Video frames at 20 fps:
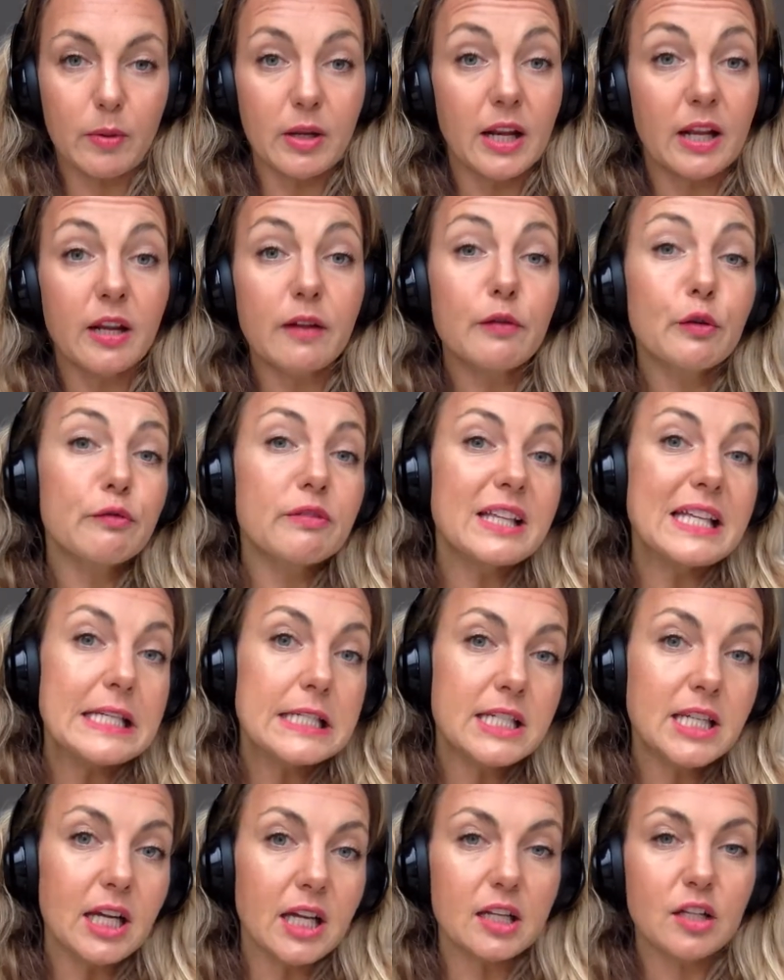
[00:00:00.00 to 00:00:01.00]
and I never really
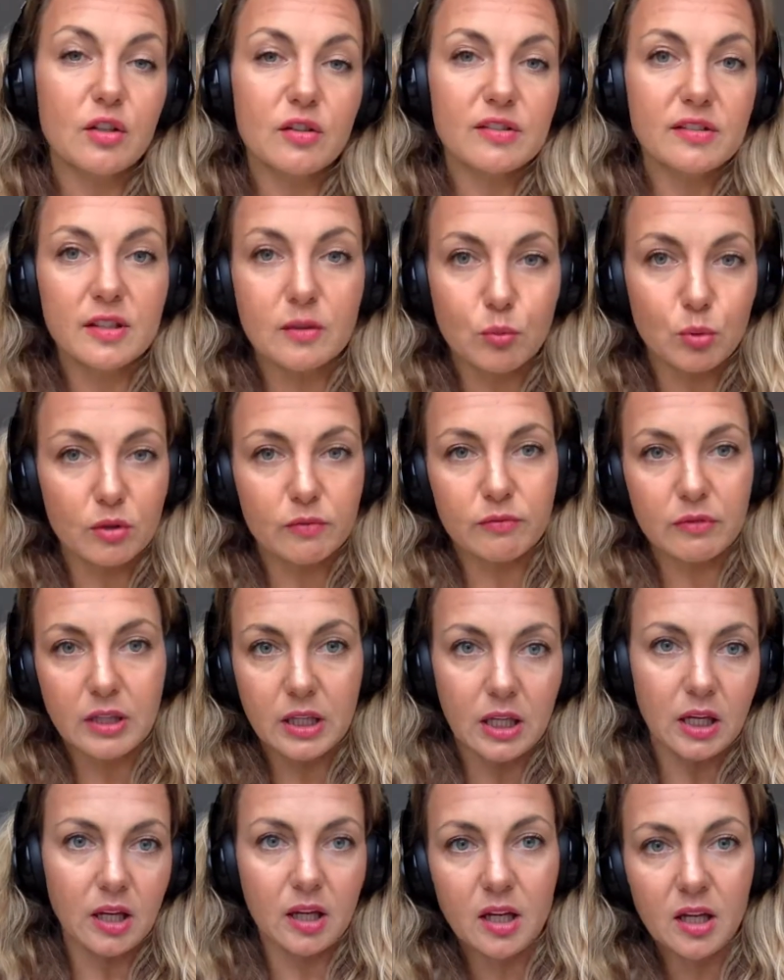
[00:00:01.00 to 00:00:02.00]
did because they weren't
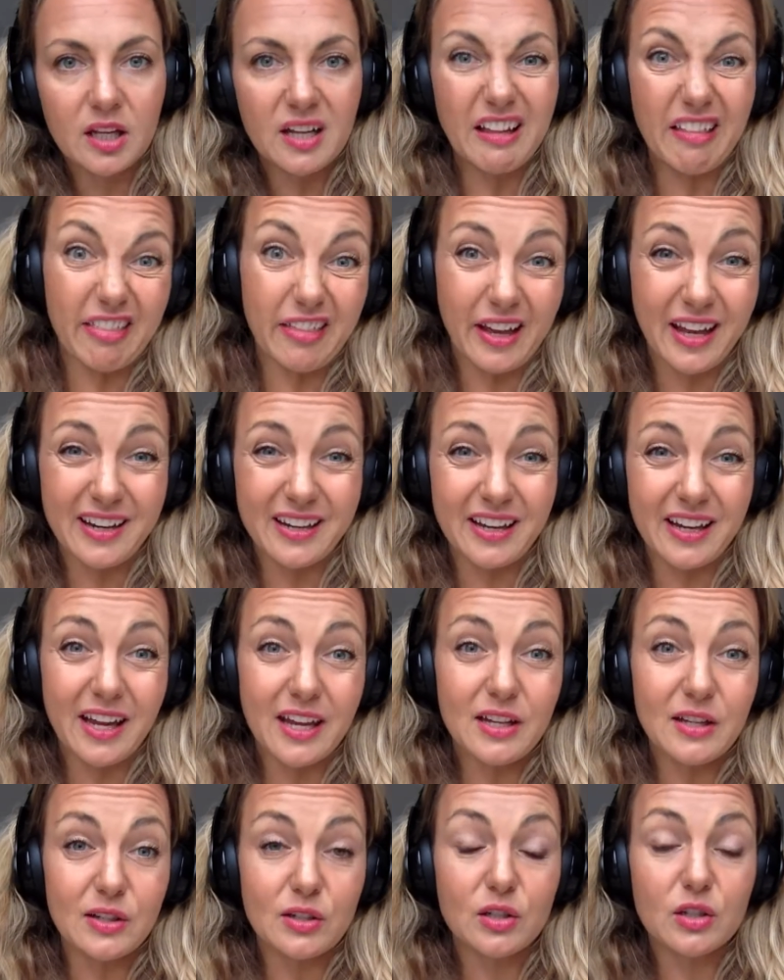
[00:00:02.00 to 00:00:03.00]
really that
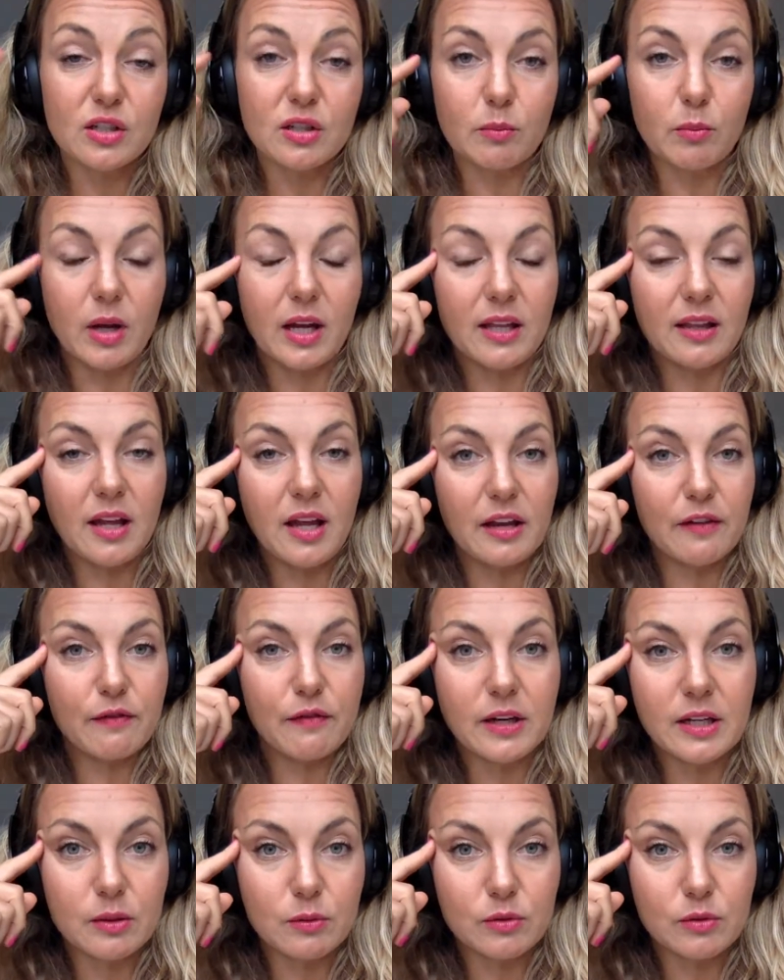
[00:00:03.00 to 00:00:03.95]
engaged in my life, right?